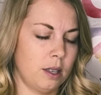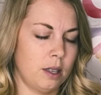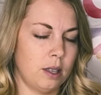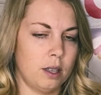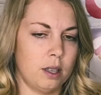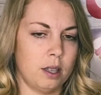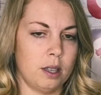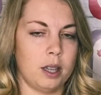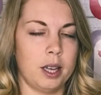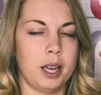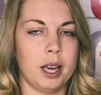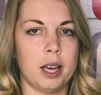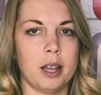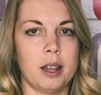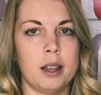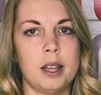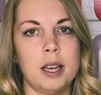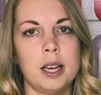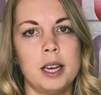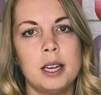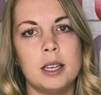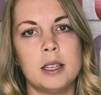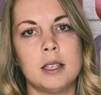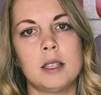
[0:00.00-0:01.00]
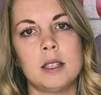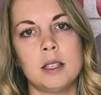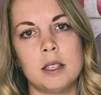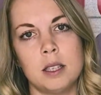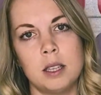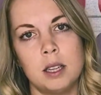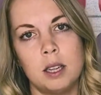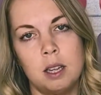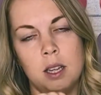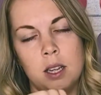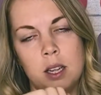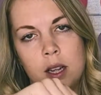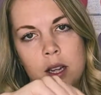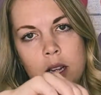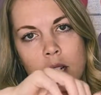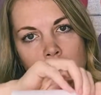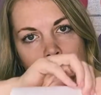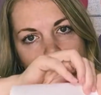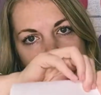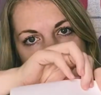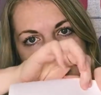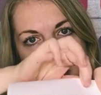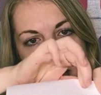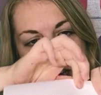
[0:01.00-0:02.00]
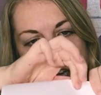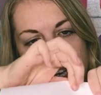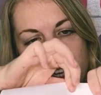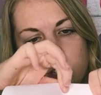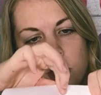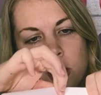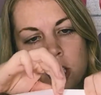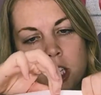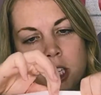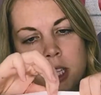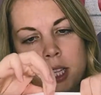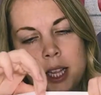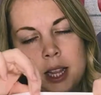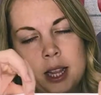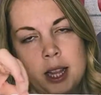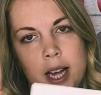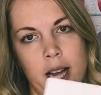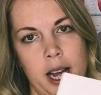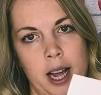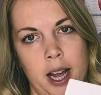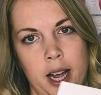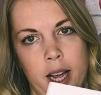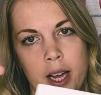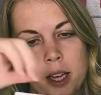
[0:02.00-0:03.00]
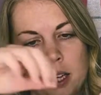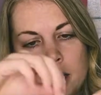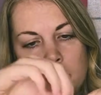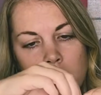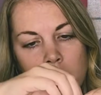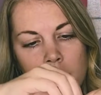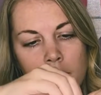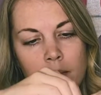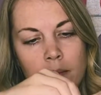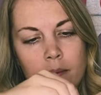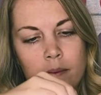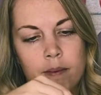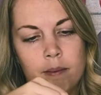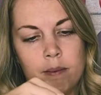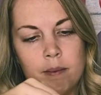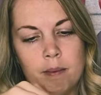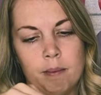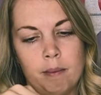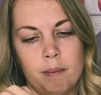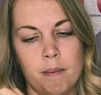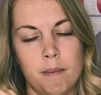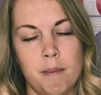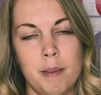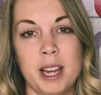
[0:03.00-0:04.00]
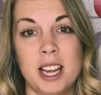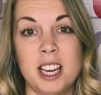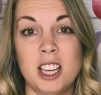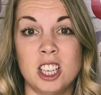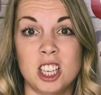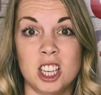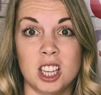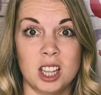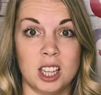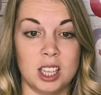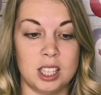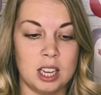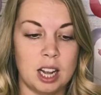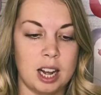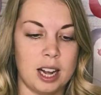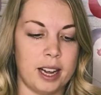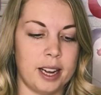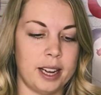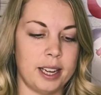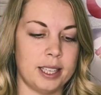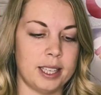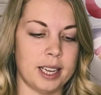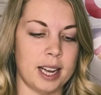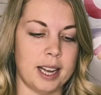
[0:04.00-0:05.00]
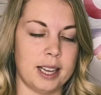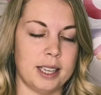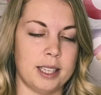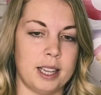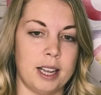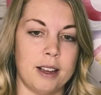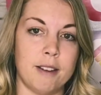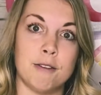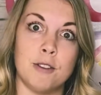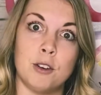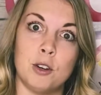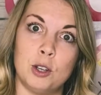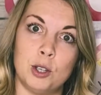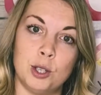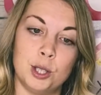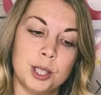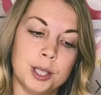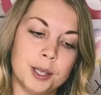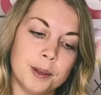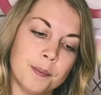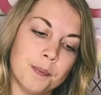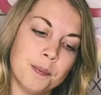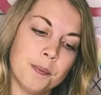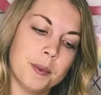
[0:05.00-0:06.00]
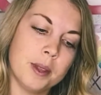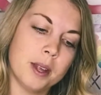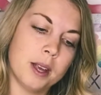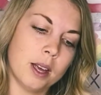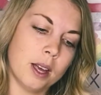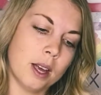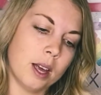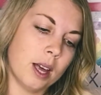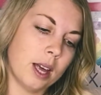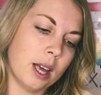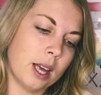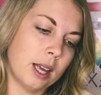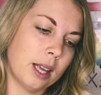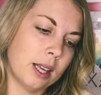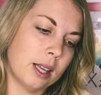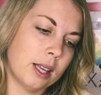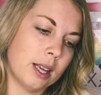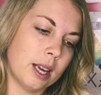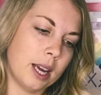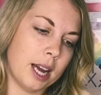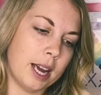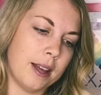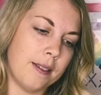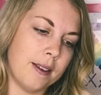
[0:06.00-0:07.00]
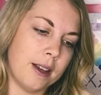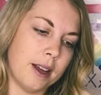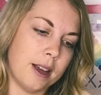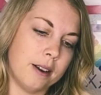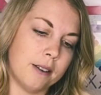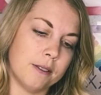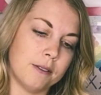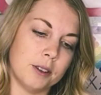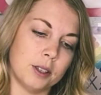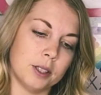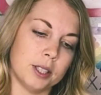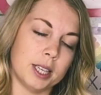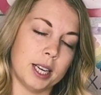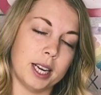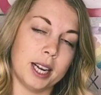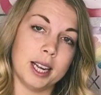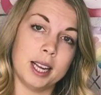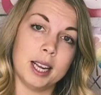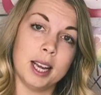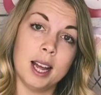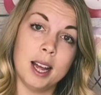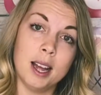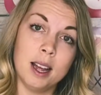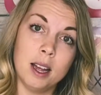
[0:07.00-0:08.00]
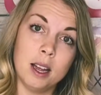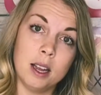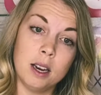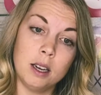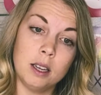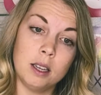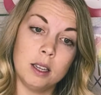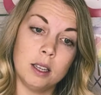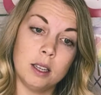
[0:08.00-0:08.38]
like this, making sure that they pinch the sides as they fold, and then fold it again,